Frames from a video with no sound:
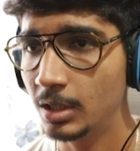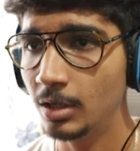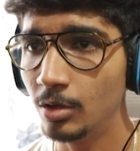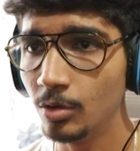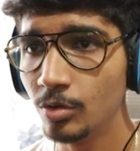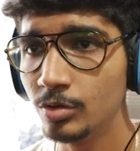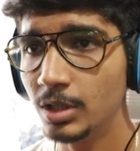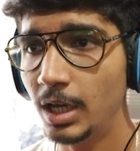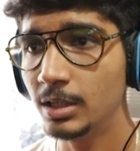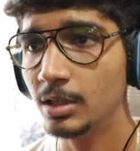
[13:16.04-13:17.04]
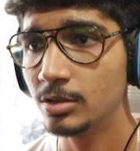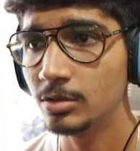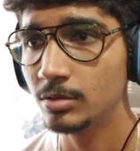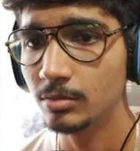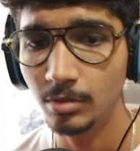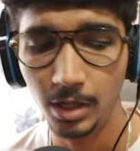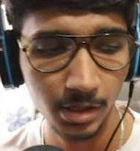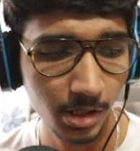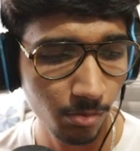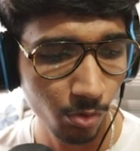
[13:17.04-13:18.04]
plugin glows
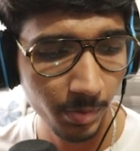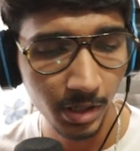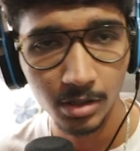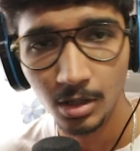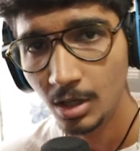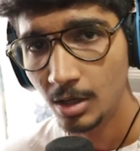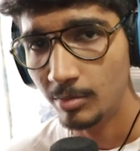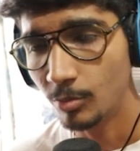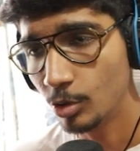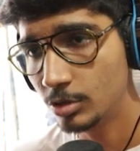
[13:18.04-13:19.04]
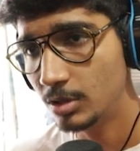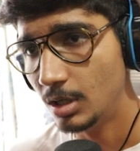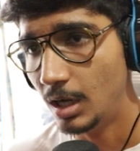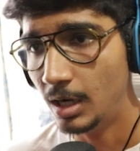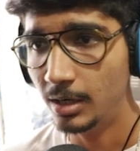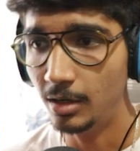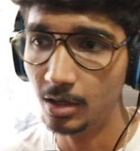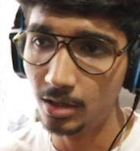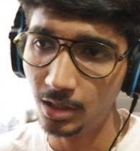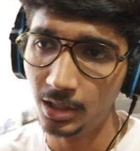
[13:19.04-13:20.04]
and the movement both are
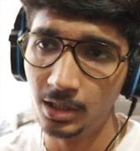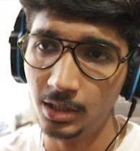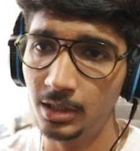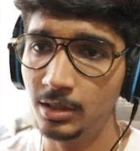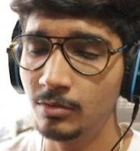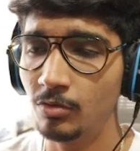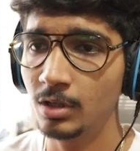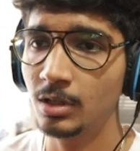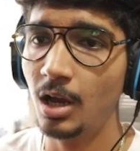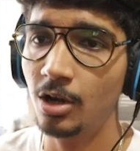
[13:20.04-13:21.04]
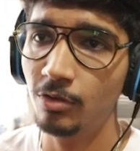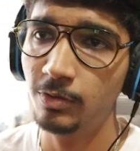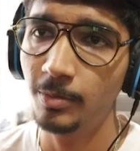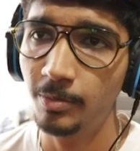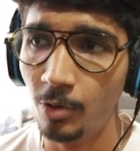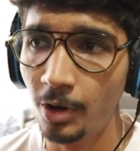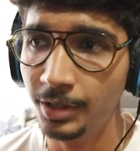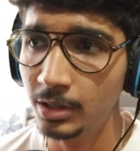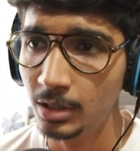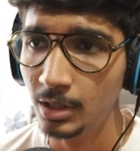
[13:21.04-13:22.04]
occurring in one kind of a
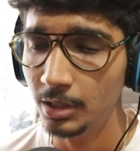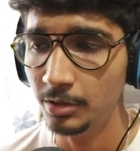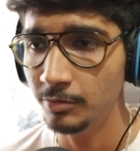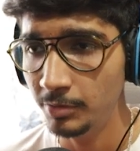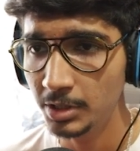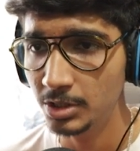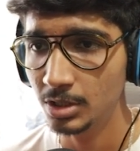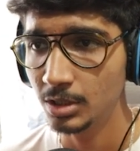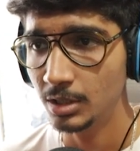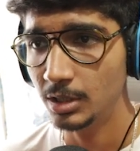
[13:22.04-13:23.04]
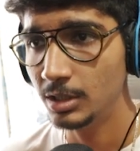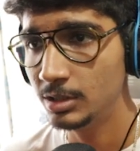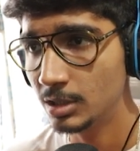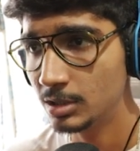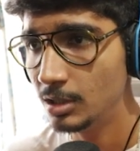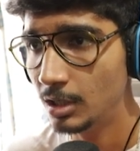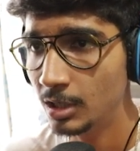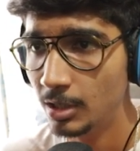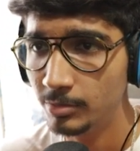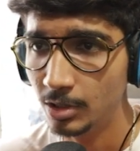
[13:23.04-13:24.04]
point in which it's just
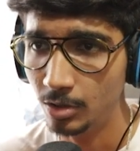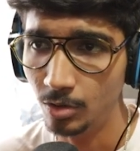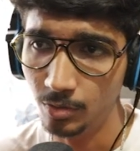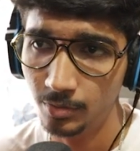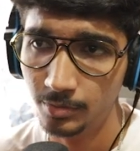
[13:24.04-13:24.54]
dulling up the glow.